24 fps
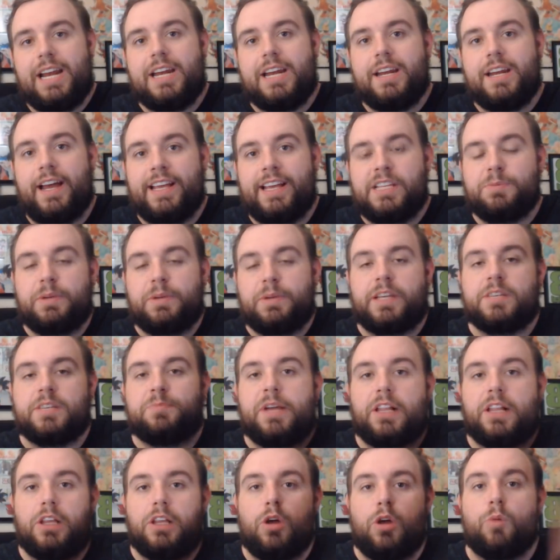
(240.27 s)
of nice because
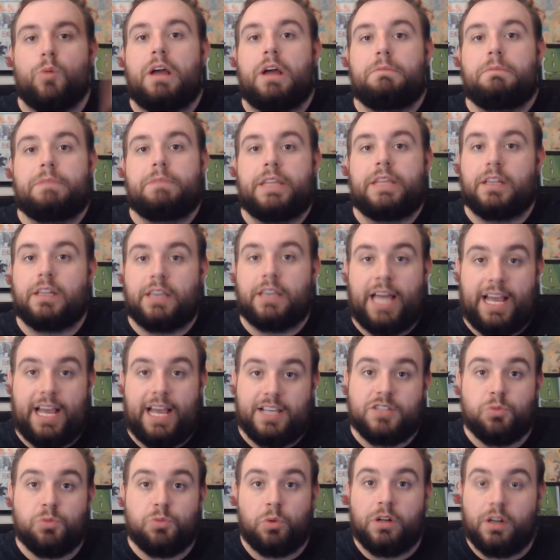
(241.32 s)
Piccolo might be the
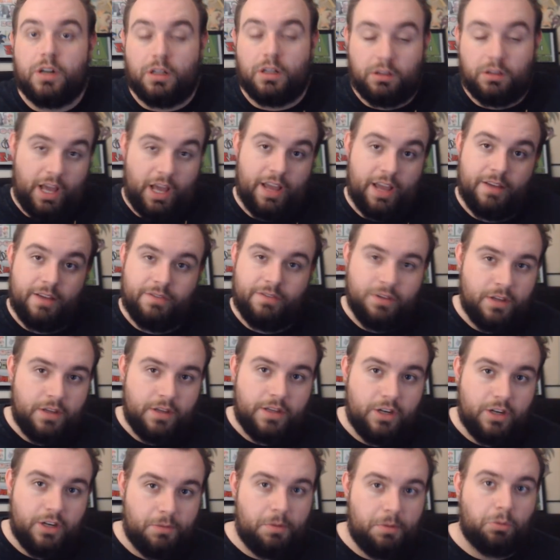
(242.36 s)
last one alive.
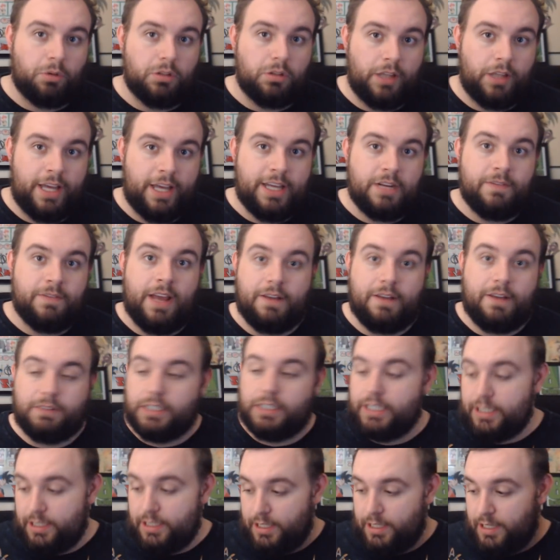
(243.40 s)
You know, people rely on him
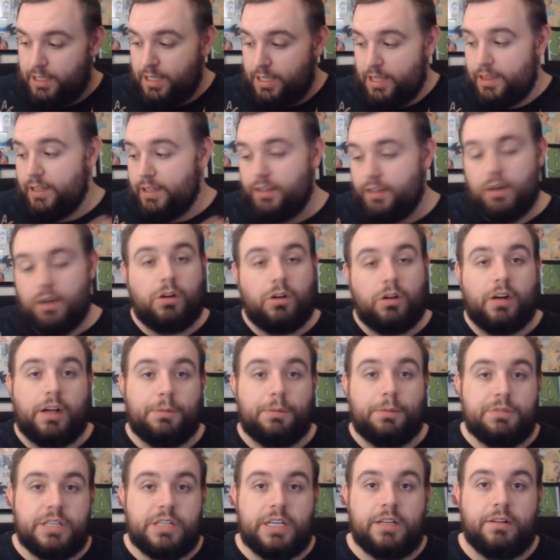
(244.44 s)
heavily. And then Goku
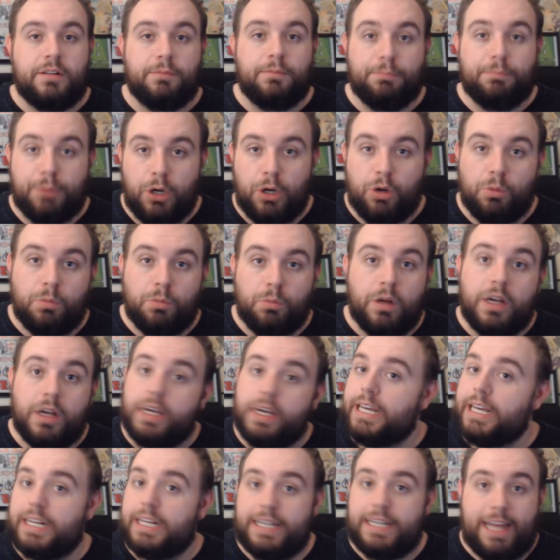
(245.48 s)
comes in, boom,
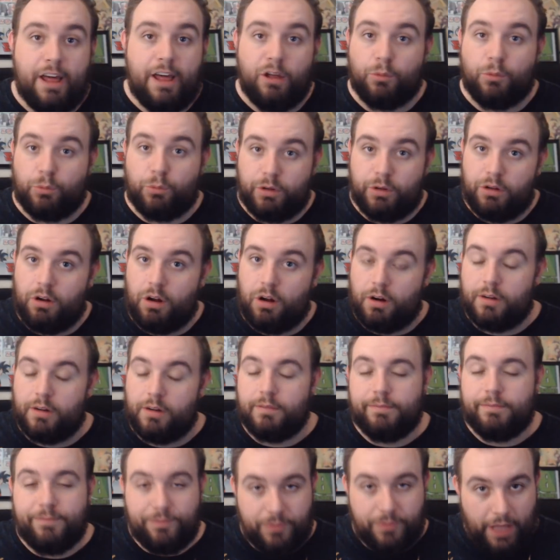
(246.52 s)
he can nail him real hard.
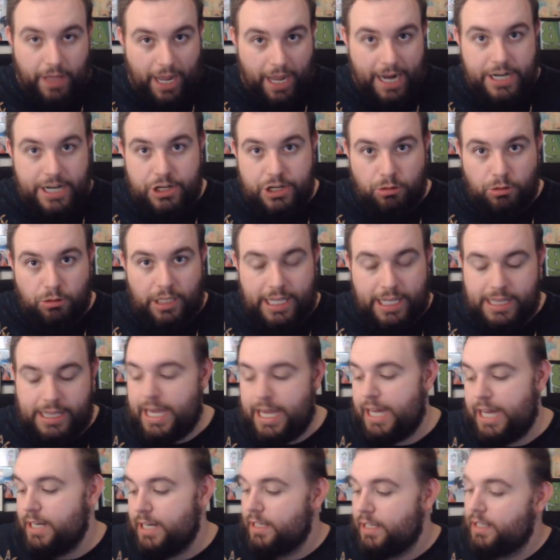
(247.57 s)
I do like
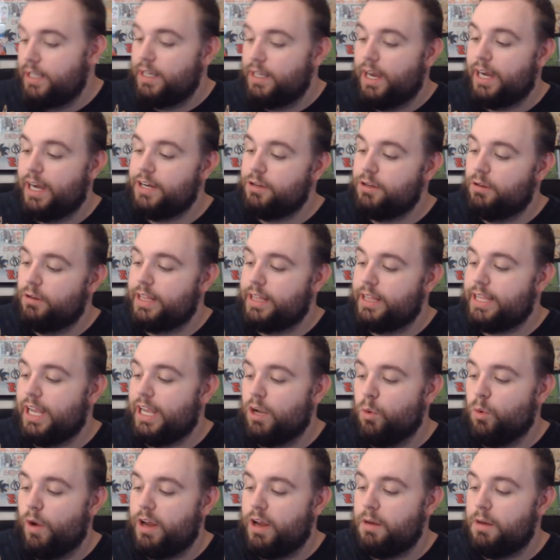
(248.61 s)
that. I do like
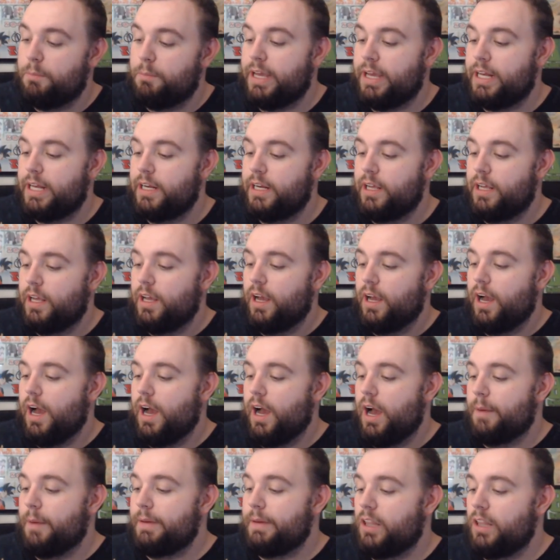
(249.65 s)
that quite a bit.
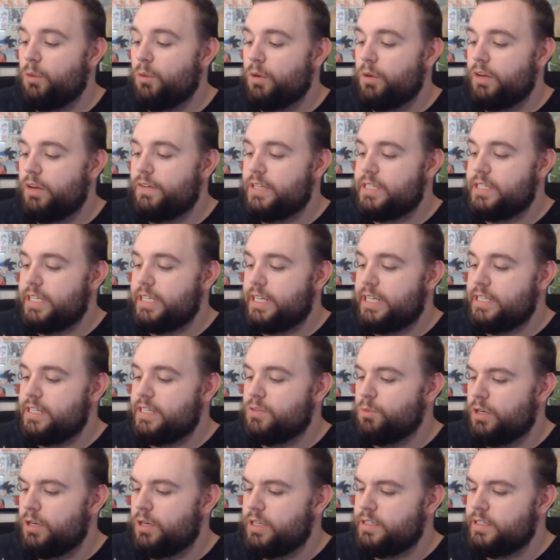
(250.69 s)
Um, another one of his things is
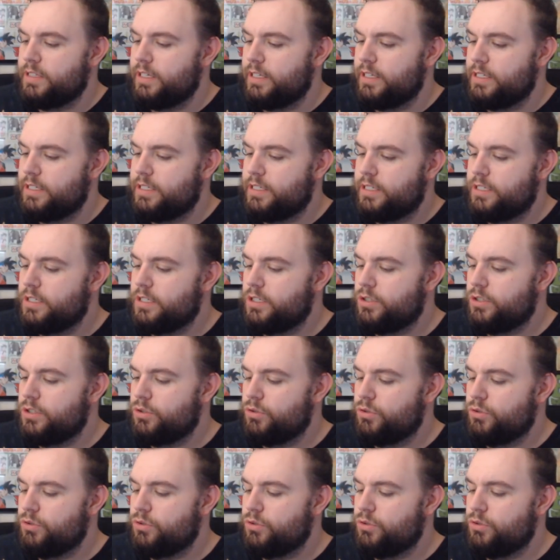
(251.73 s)
what is it?